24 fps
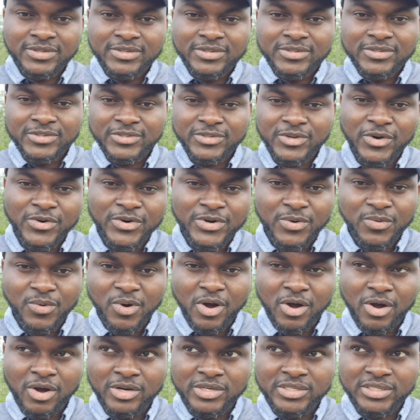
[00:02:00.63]
So
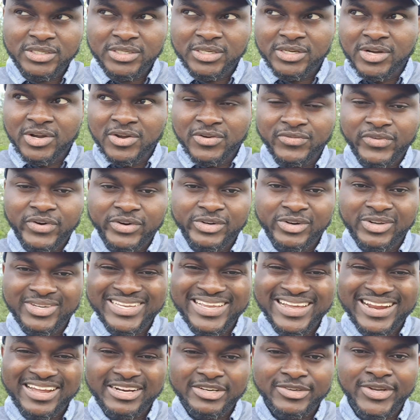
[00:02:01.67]
reward for those
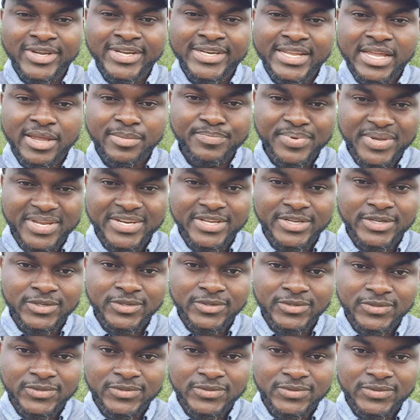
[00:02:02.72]
that are doing their
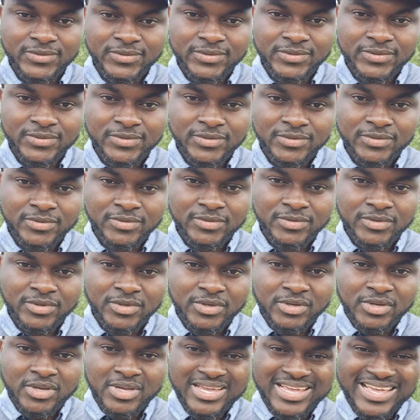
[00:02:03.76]
biddings,
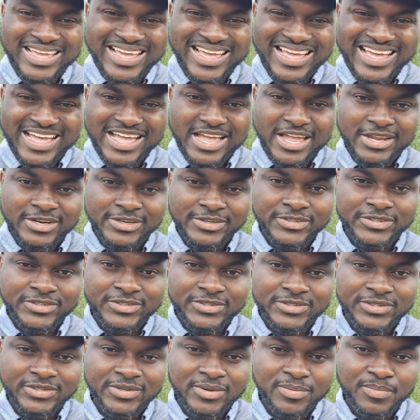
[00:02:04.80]
and
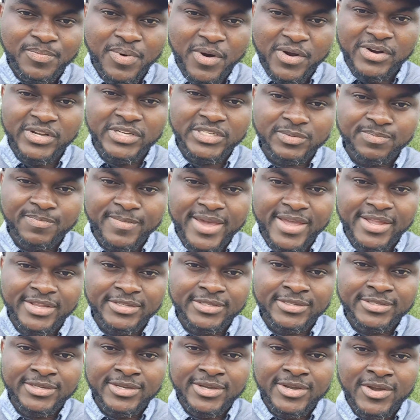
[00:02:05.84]
punishment
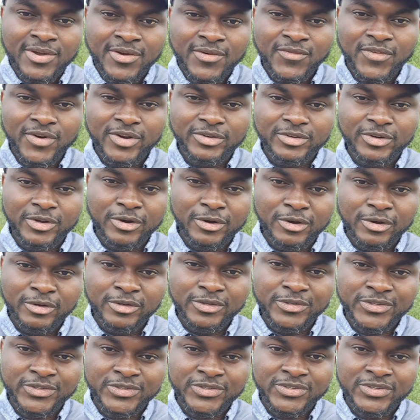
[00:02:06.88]
for
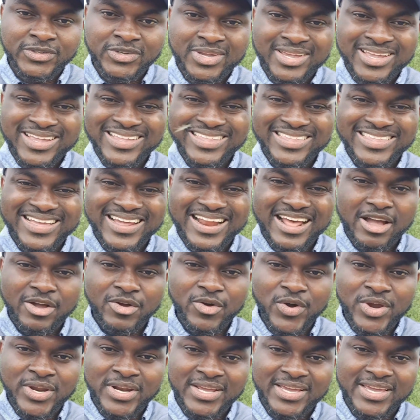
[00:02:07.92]
those that are
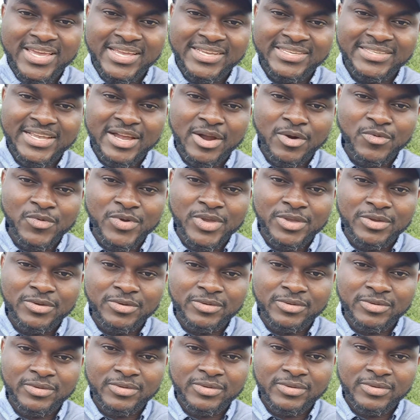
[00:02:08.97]
going against their will
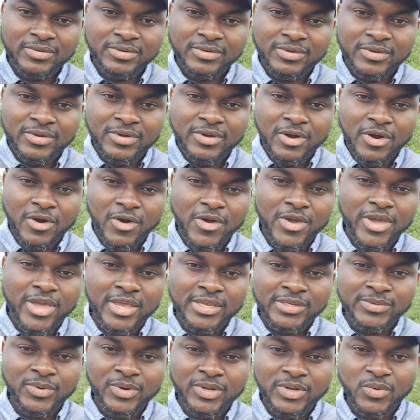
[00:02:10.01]
or
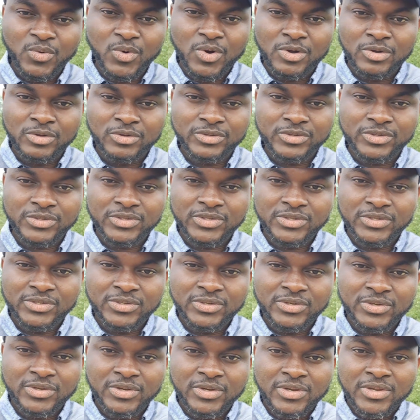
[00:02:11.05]
against what they want
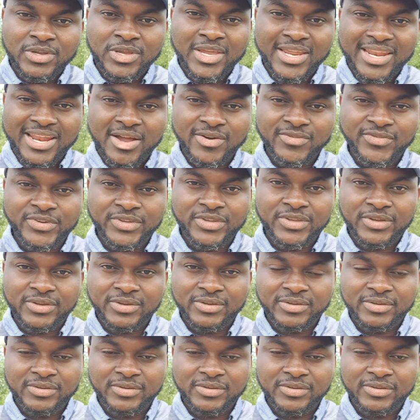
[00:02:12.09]
in Africa.